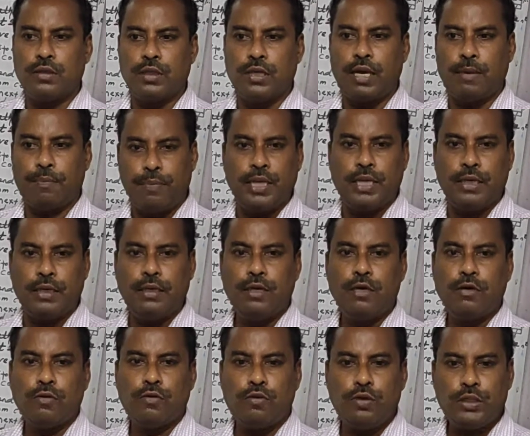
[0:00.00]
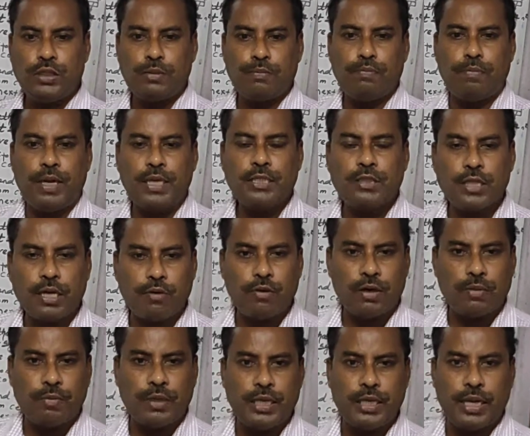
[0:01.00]
happening which makes
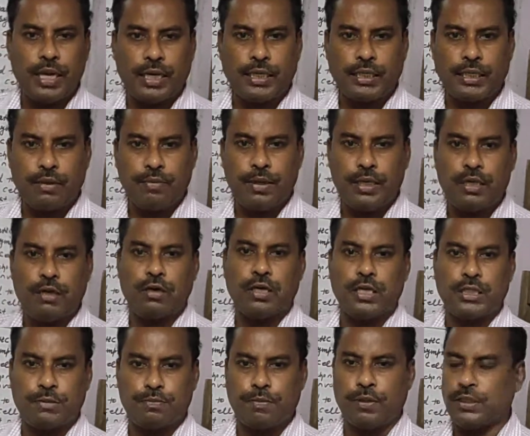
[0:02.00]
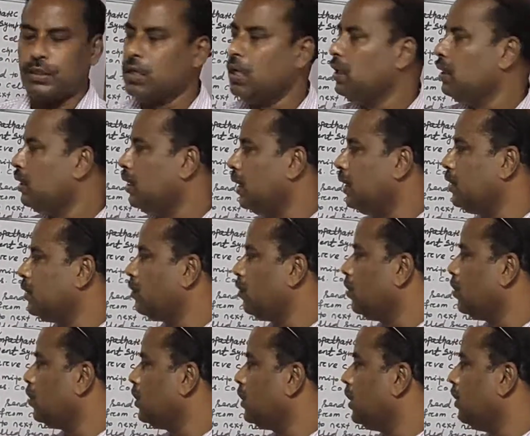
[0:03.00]
our body activate or respond, that is called
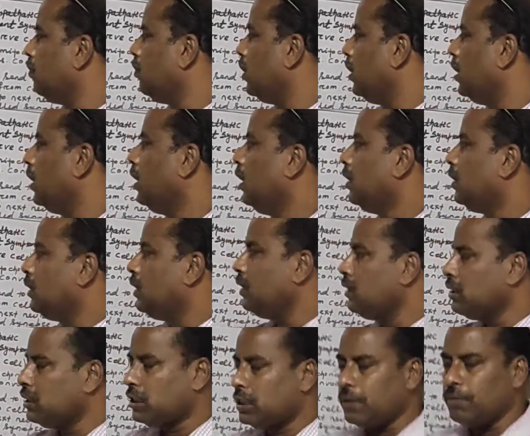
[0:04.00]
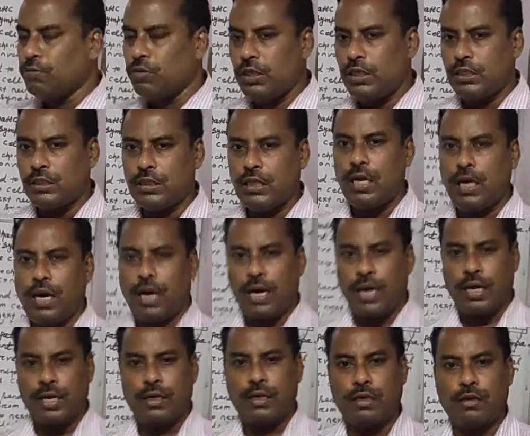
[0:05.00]
the stimuli. These stimuli
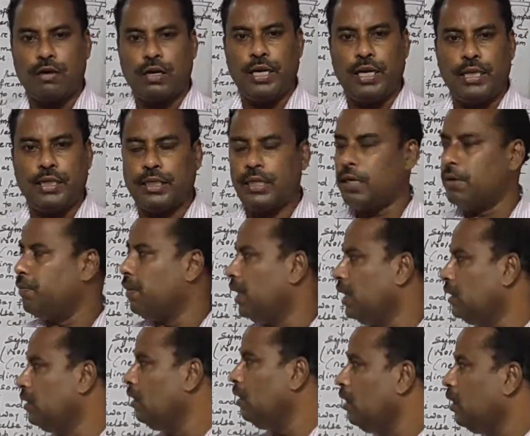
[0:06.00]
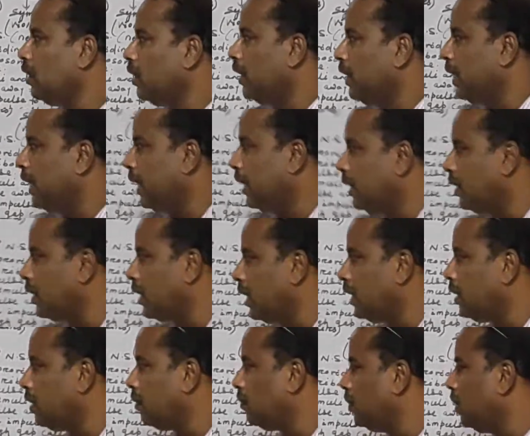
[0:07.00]
are collected by the
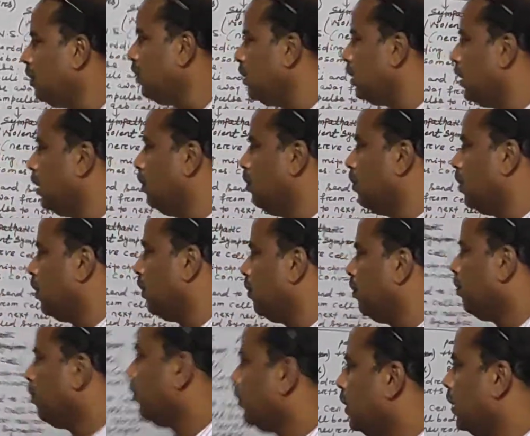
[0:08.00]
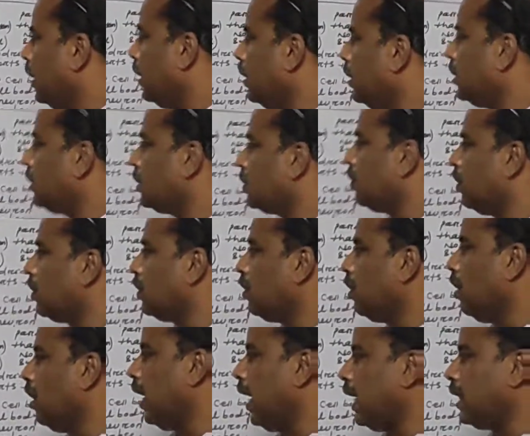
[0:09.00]
dendrite of the neuron. Then it is called
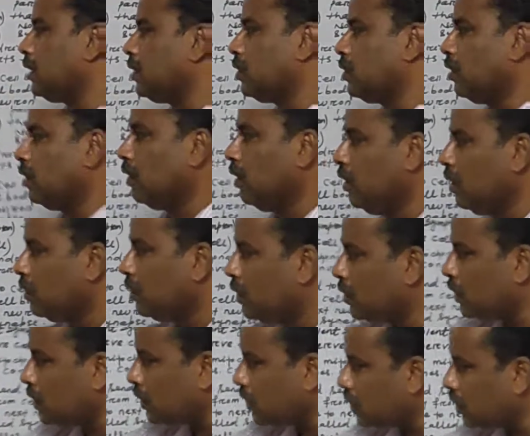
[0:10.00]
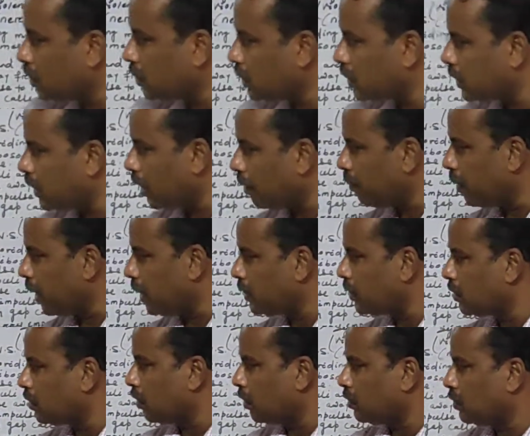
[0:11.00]
the axon. This is the stem-like
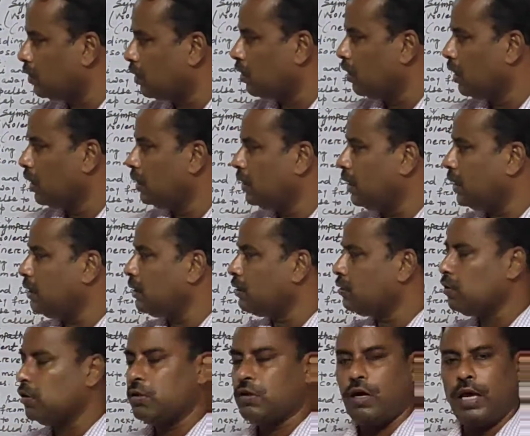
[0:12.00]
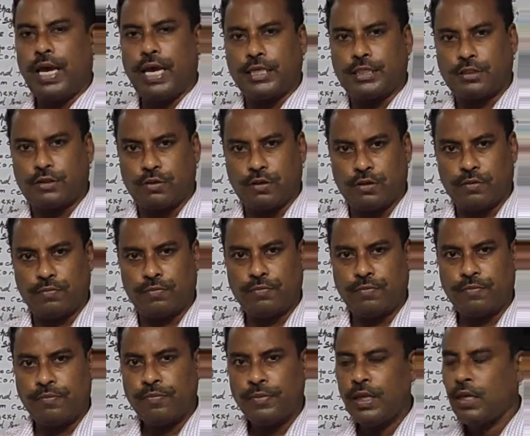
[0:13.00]
structure. That is called the axon.
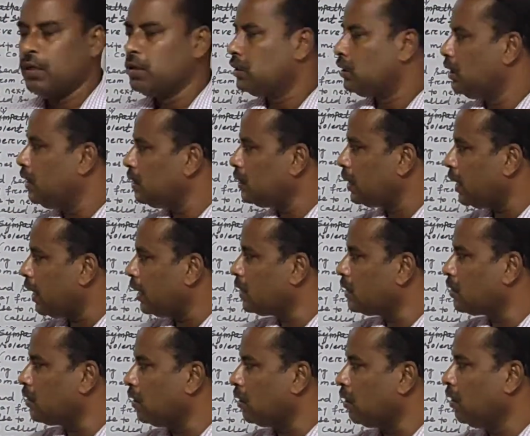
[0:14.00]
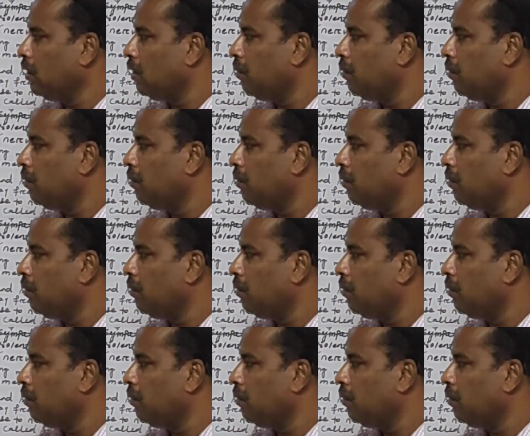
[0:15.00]
This axon